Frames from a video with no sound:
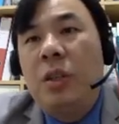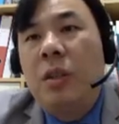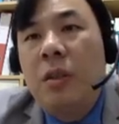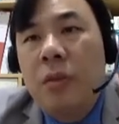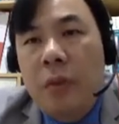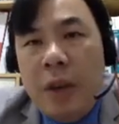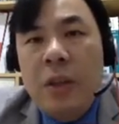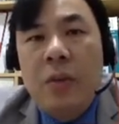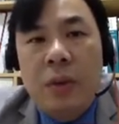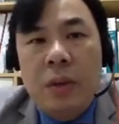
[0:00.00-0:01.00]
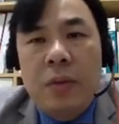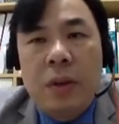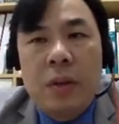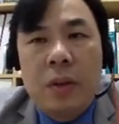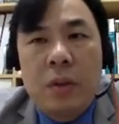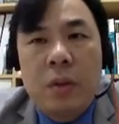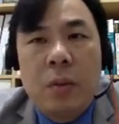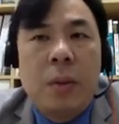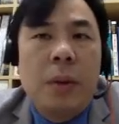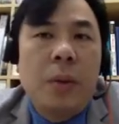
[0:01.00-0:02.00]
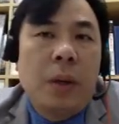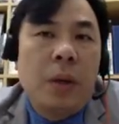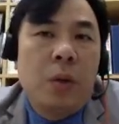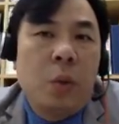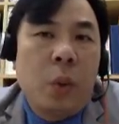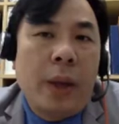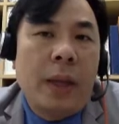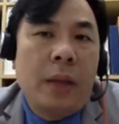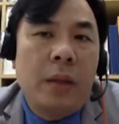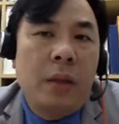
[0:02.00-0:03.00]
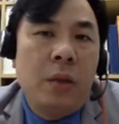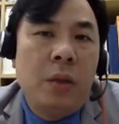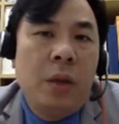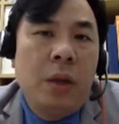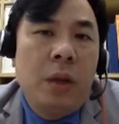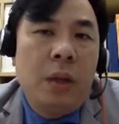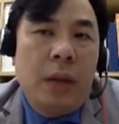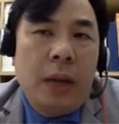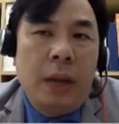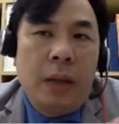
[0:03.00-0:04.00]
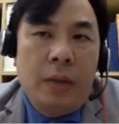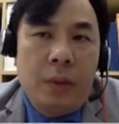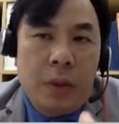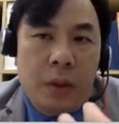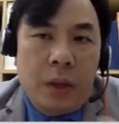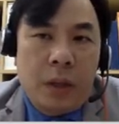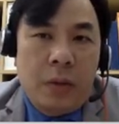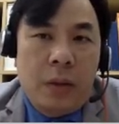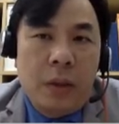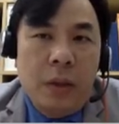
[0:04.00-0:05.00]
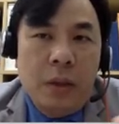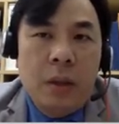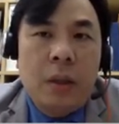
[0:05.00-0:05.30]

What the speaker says: the range for this function. So maybe we're going to wait until the end after we sketch everything,